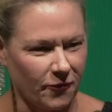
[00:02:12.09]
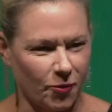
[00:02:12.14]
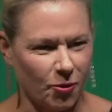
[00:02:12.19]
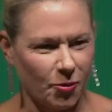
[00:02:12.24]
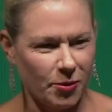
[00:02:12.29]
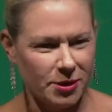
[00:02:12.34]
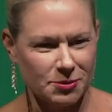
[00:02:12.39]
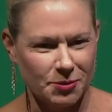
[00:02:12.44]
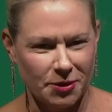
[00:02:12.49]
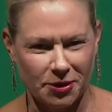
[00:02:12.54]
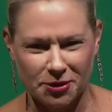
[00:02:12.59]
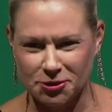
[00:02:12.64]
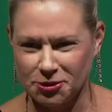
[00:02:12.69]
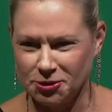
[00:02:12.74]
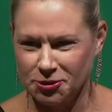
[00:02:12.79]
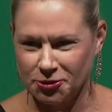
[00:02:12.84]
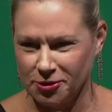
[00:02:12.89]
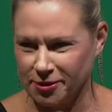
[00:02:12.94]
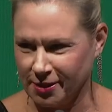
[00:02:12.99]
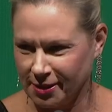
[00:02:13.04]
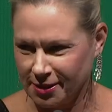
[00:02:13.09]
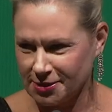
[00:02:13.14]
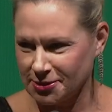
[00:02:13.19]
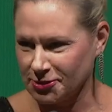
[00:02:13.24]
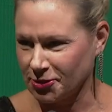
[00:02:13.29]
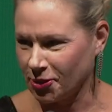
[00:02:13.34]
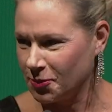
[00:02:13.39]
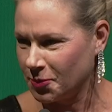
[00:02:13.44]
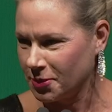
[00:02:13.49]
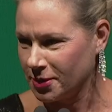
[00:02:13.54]
always wanted to do
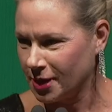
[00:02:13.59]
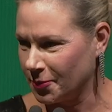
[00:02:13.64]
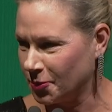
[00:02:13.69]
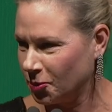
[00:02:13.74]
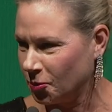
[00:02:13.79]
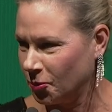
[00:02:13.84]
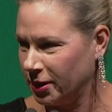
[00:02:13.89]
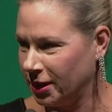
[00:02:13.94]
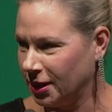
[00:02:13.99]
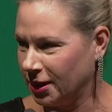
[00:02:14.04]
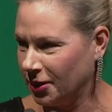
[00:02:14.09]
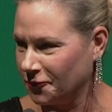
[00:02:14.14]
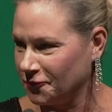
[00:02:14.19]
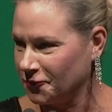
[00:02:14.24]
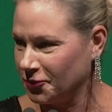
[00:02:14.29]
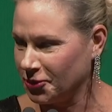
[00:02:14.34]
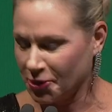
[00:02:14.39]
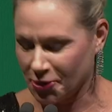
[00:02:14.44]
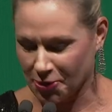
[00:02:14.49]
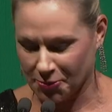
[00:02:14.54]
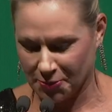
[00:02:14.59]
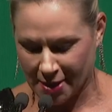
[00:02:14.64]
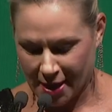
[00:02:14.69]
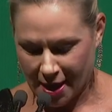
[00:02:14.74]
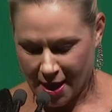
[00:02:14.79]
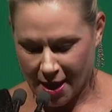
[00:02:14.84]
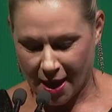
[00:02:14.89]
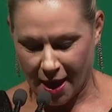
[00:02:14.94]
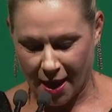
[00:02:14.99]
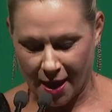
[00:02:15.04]
this, open up a winning envelope,
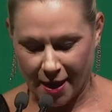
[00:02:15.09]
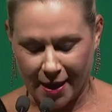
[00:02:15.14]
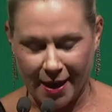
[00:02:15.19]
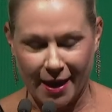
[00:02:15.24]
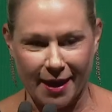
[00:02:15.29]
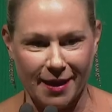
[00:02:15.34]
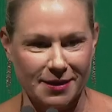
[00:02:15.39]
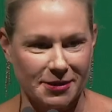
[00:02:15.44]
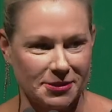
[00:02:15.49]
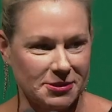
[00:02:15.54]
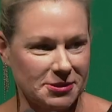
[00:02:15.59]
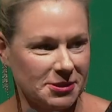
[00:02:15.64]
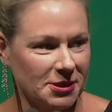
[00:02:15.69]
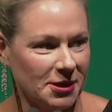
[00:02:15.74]
and